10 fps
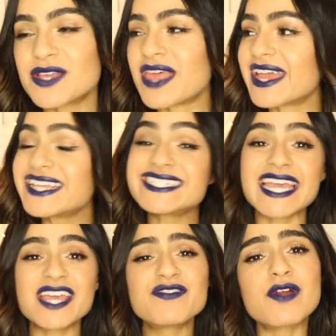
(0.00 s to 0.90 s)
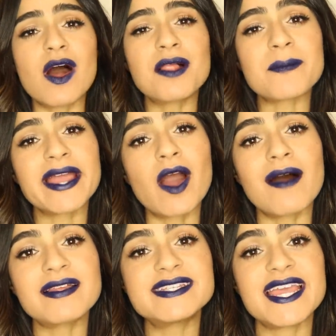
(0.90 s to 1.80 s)
that is it for all of my
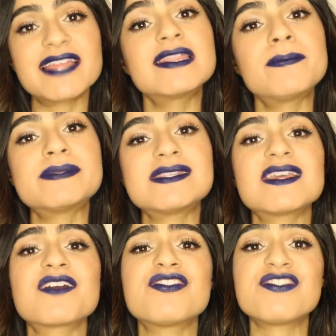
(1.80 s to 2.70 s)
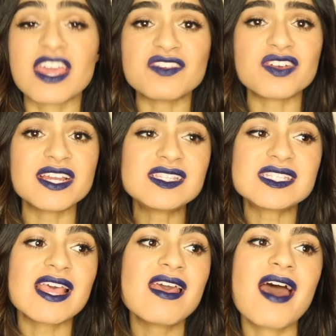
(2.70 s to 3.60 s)
holiday lipstick
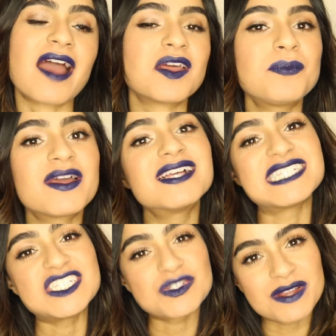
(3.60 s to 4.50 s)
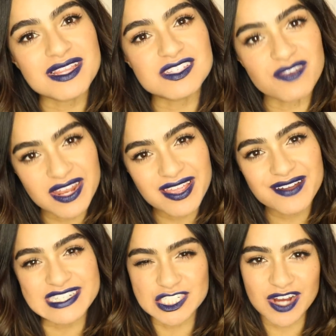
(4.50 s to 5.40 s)
favorites. I hope you guys enjoyed this
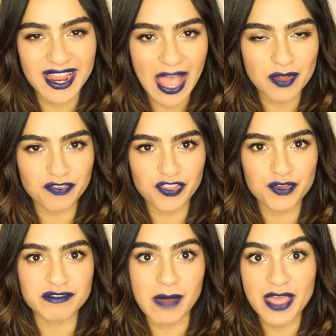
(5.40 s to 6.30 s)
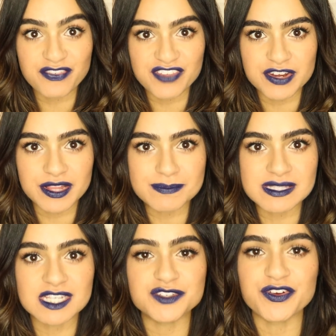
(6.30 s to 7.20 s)
video and try out a few of my favorite
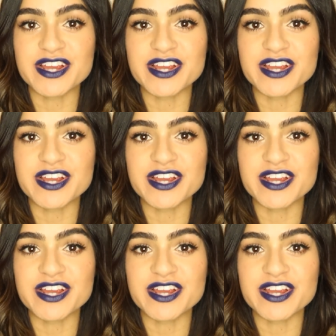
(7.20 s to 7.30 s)
lipsticks for